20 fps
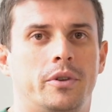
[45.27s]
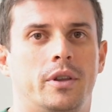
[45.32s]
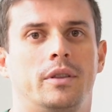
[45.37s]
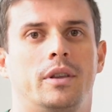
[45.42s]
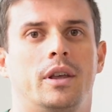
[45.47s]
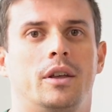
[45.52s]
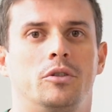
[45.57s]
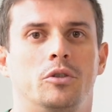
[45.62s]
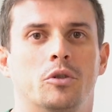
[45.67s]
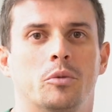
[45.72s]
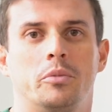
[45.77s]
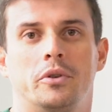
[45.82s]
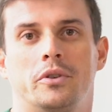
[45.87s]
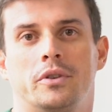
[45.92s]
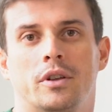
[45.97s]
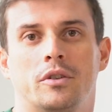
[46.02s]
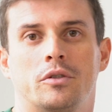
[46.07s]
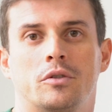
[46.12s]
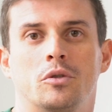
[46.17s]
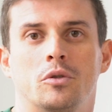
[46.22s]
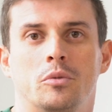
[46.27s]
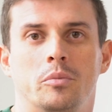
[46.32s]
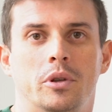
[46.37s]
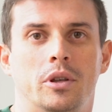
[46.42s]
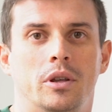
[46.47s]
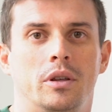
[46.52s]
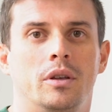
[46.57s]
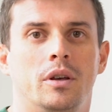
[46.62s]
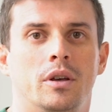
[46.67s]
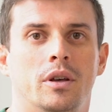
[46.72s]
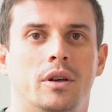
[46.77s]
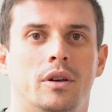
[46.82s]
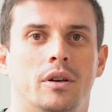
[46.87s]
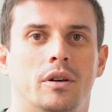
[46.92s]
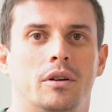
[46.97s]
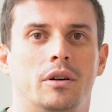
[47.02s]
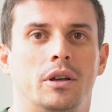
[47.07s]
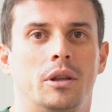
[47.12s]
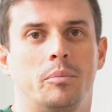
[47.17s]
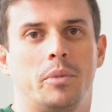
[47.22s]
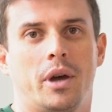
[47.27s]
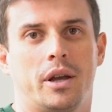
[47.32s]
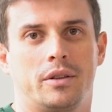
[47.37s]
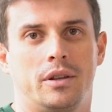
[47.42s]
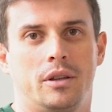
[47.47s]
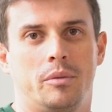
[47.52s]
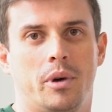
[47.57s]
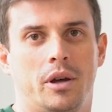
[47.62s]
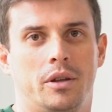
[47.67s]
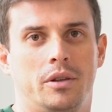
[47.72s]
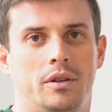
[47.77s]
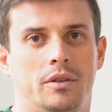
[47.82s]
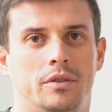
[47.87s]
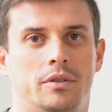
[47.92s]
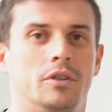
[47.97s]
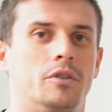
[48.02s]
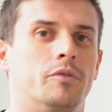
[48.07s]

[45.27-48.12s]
and then your business could be impacted by this.